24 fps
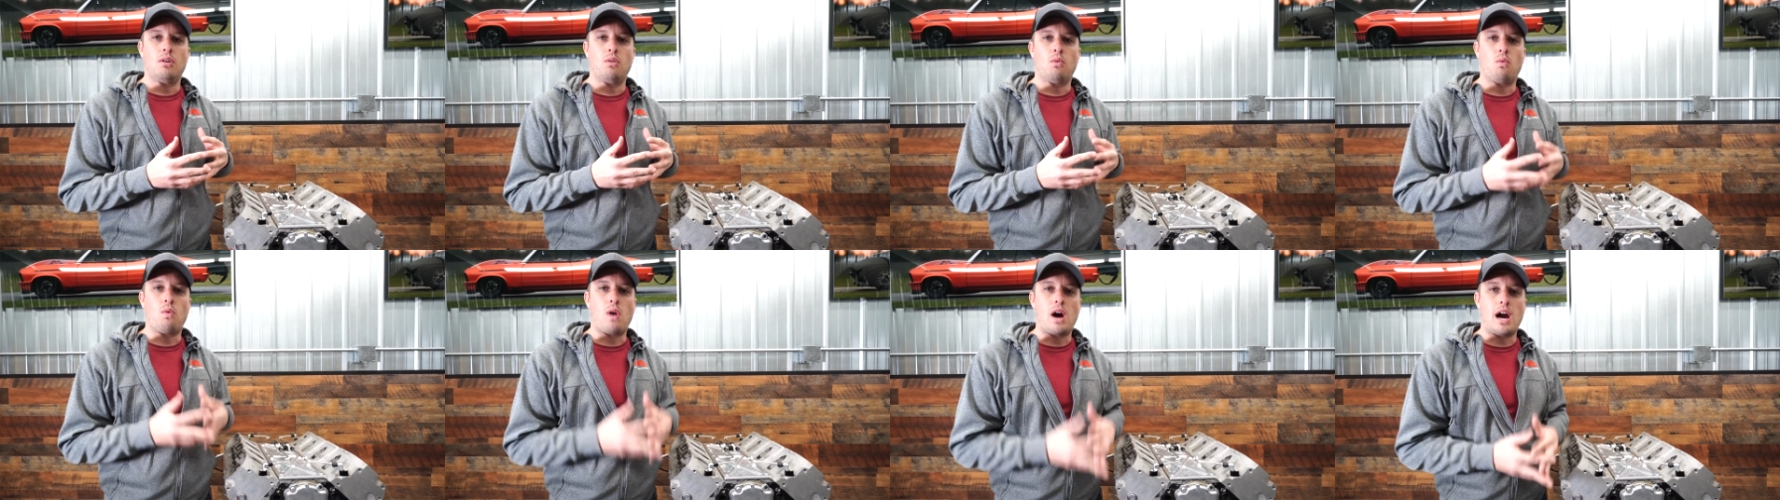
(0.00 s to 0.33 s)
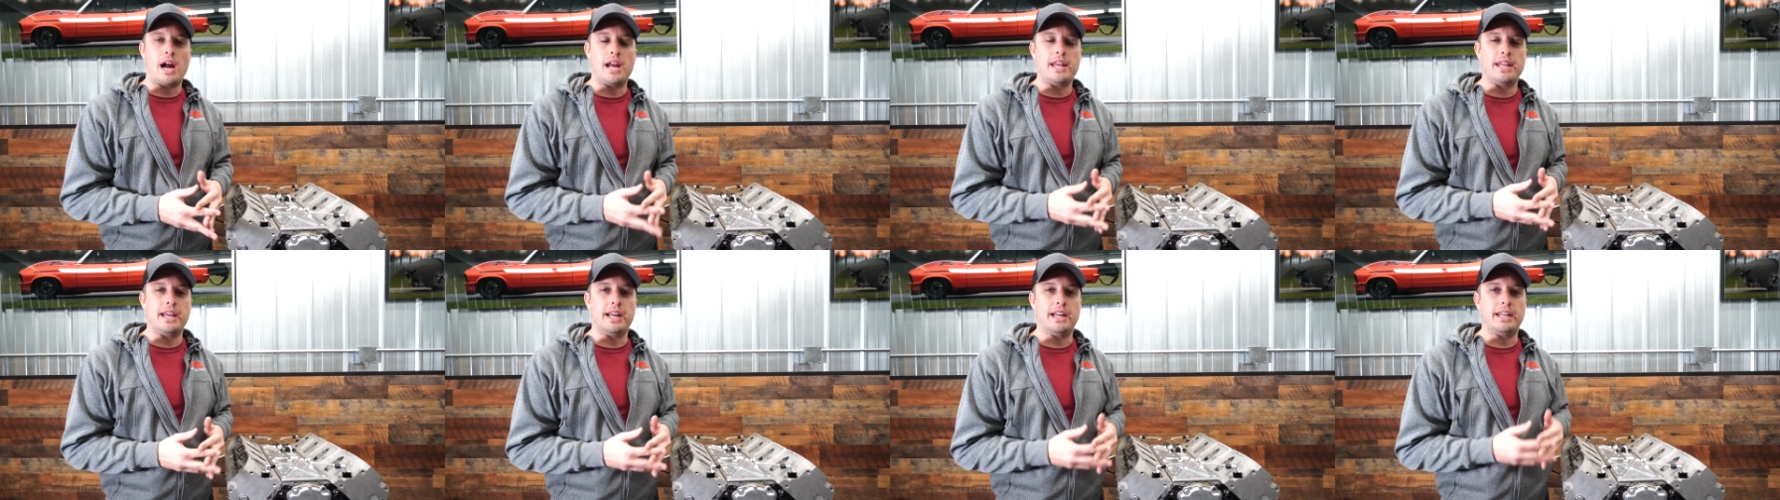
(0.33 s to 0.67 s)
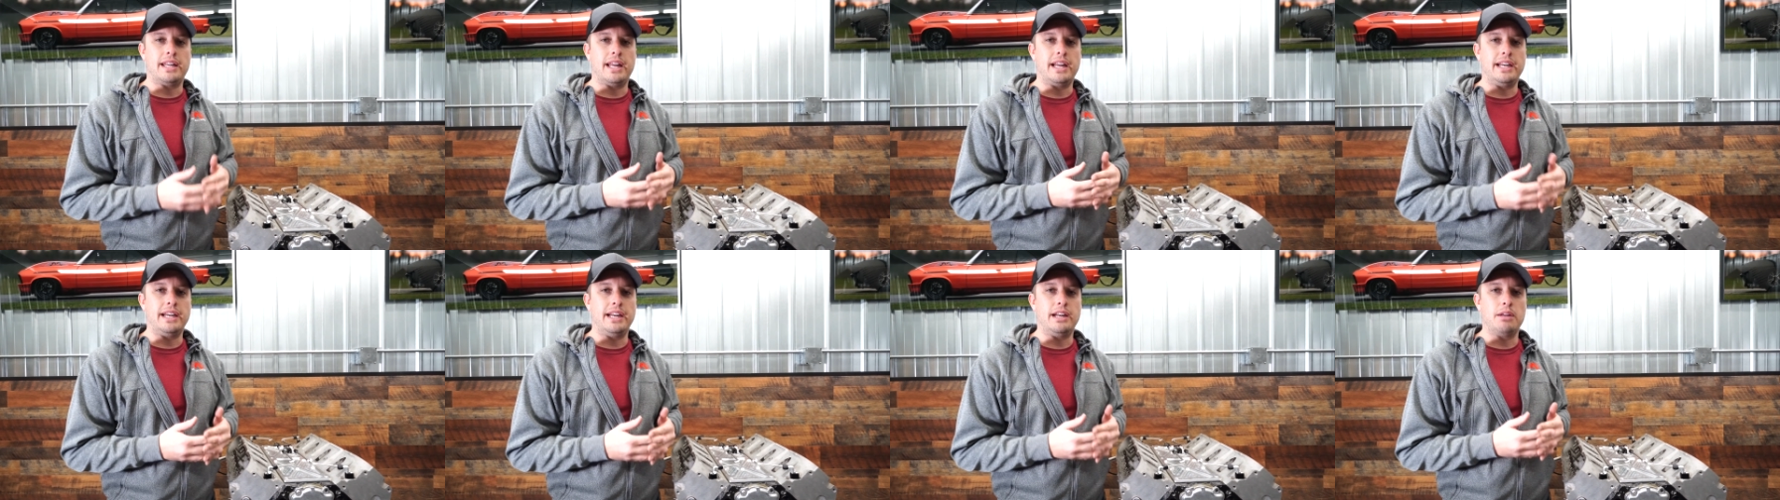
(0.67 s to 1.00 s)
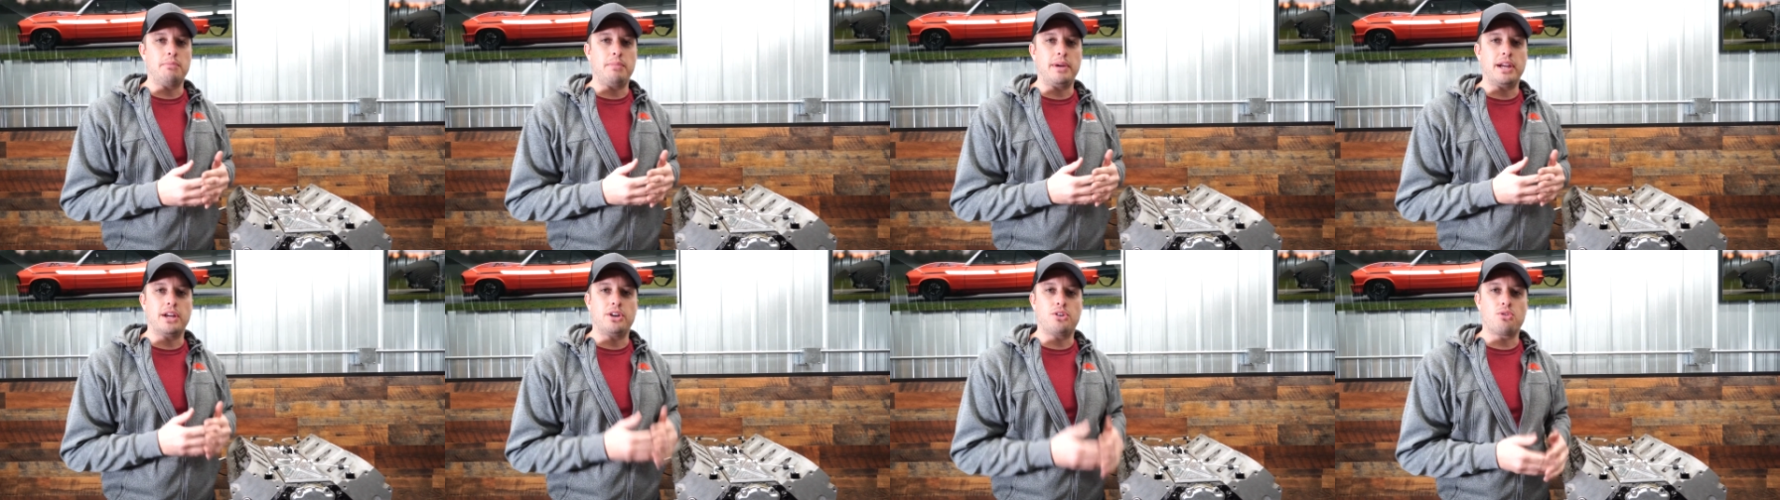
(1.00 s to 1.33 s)
why they, they need
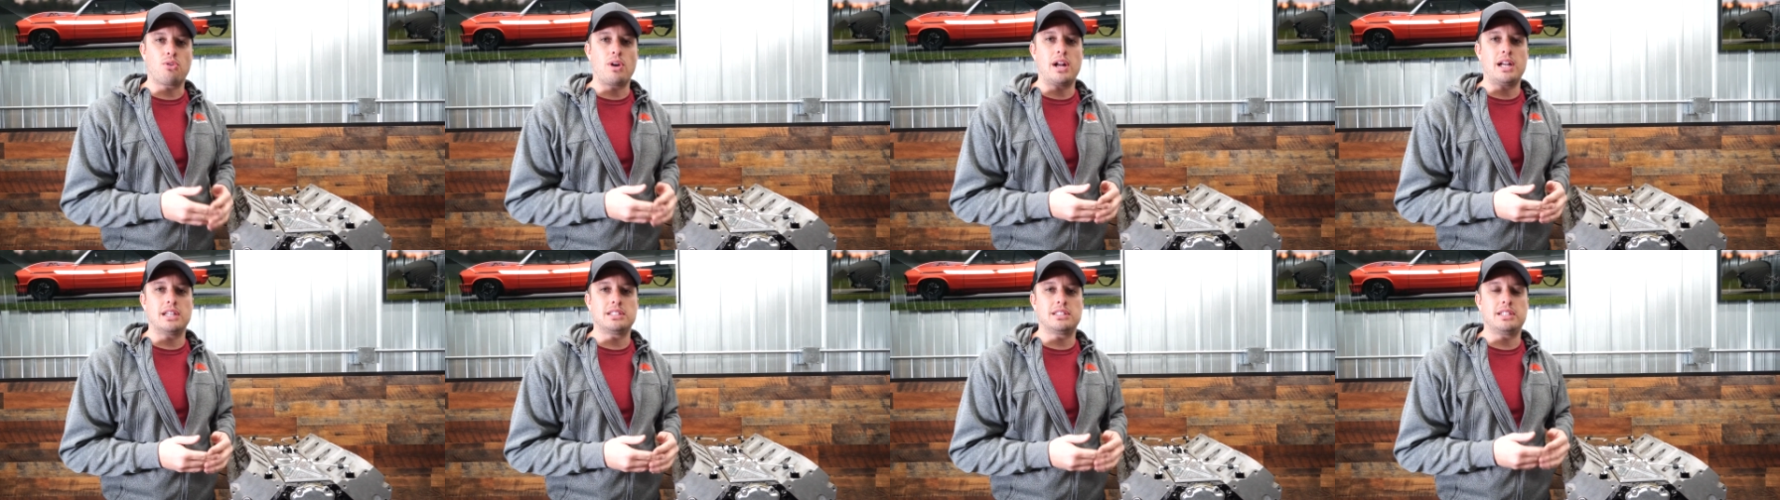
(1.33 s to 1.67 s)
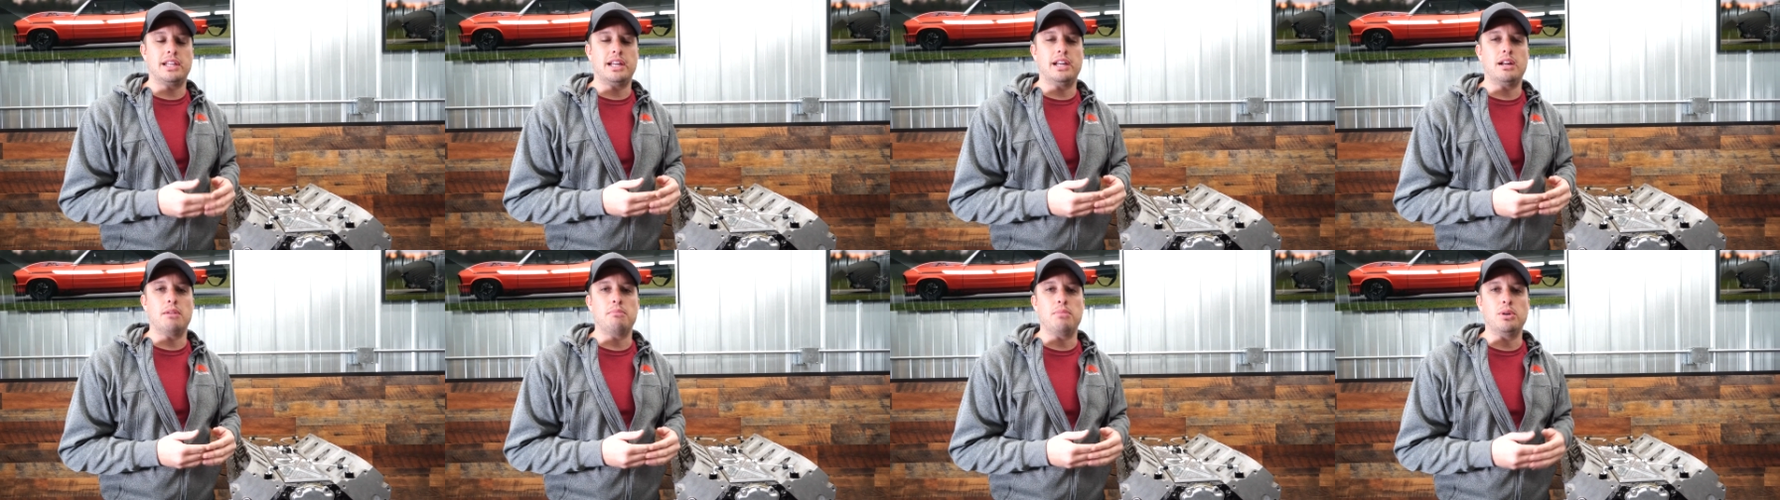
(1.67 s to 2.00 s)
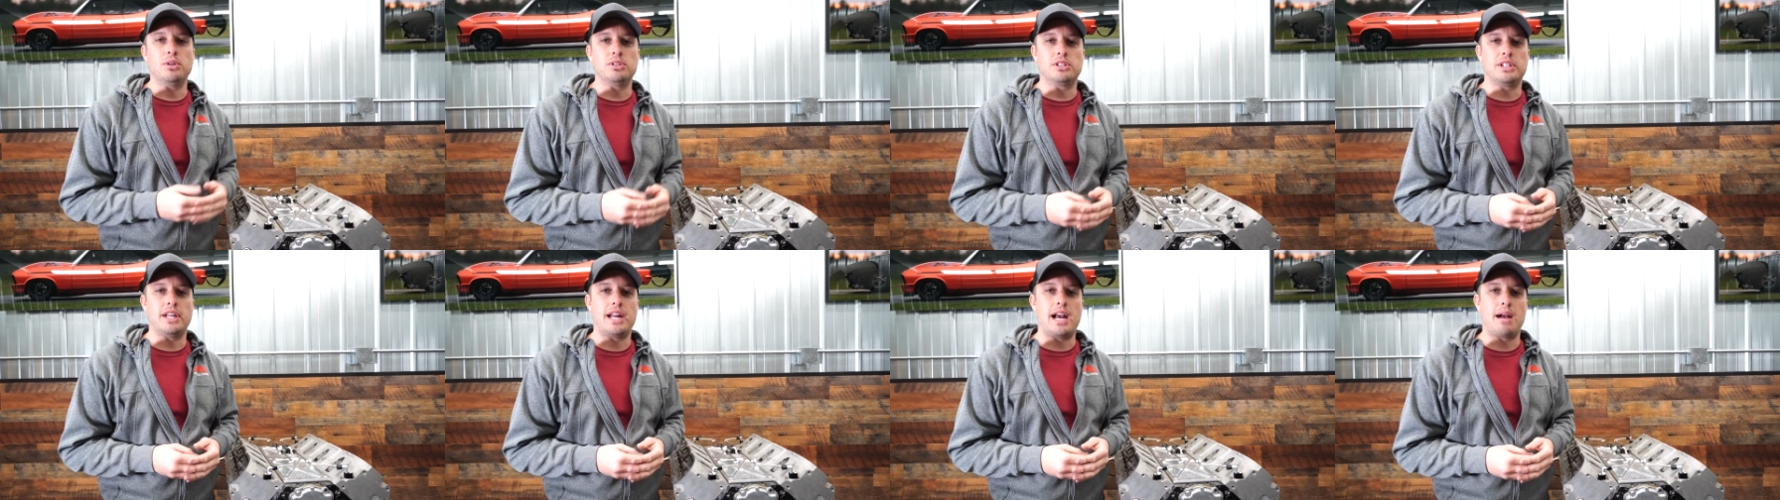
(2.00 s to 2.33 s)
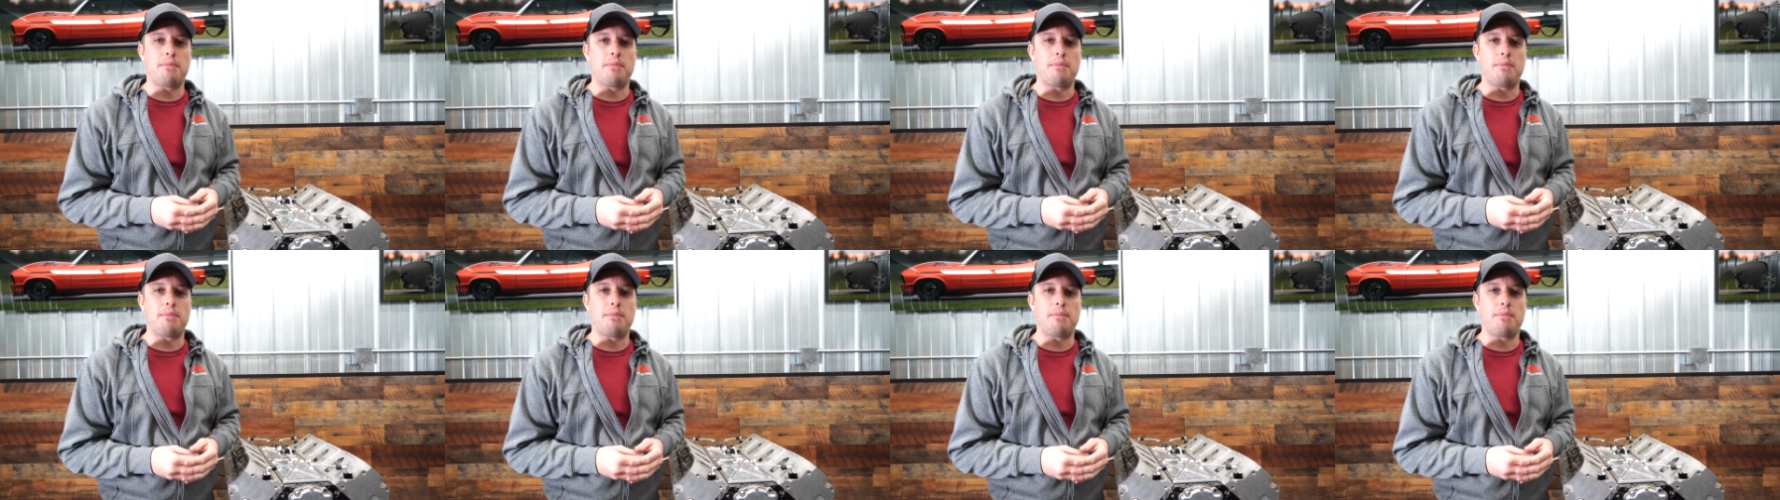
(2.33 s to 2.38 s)
to be addressed in a boosted